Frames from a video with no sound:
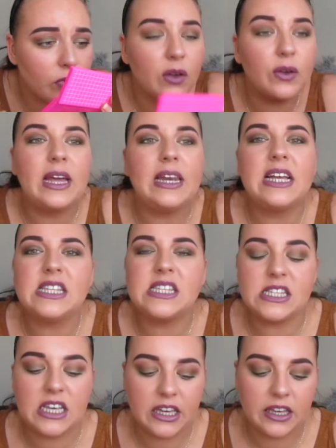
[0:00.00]
Okay, let's
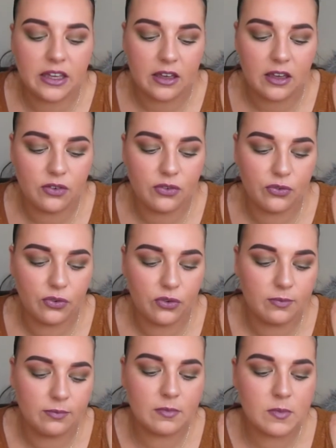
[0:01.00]
see if
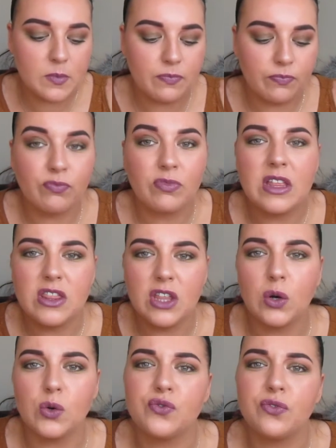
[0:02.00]

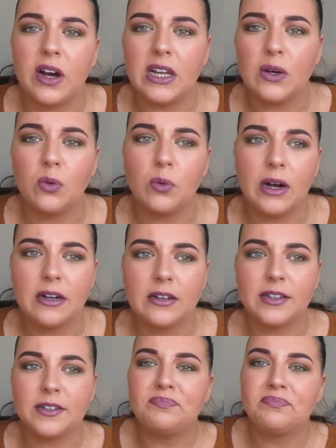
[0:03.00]
the ultraviolet will work.
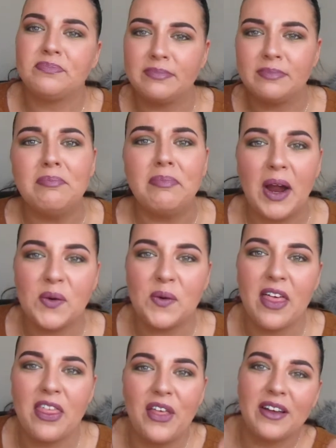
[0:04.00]
Bear
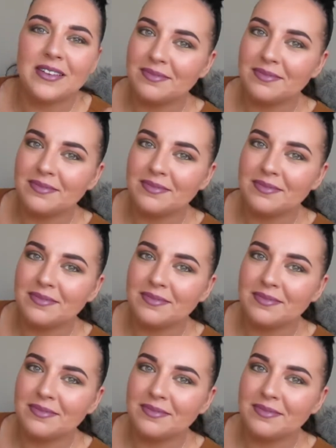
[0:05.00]
with.